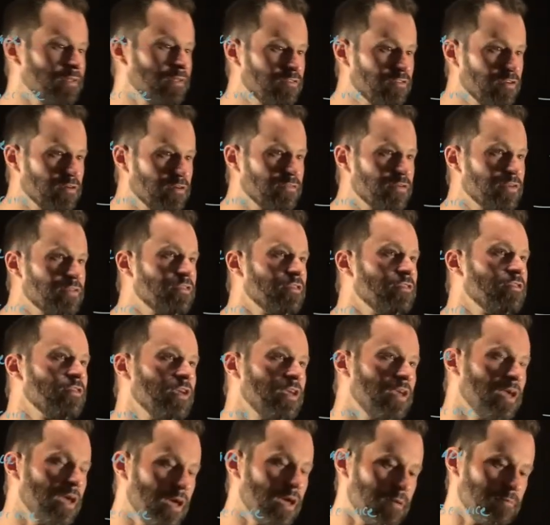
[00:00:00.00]
service is
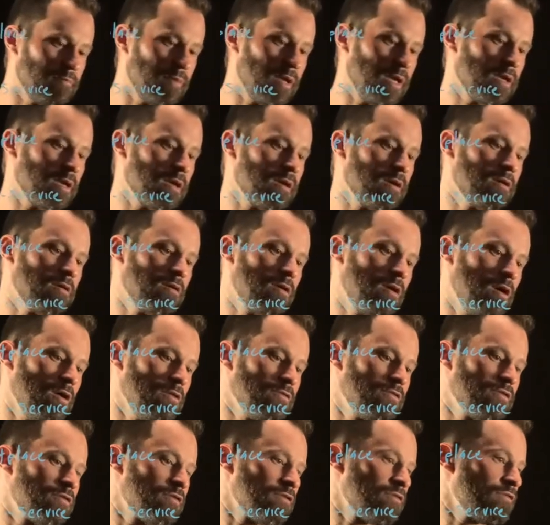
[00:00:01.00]
again making a call
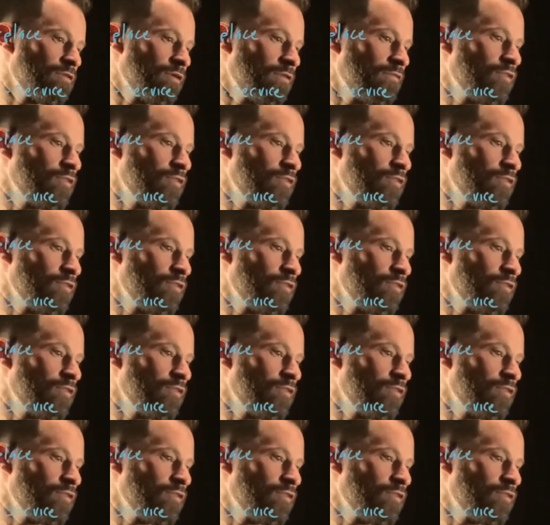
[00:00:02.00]
to the service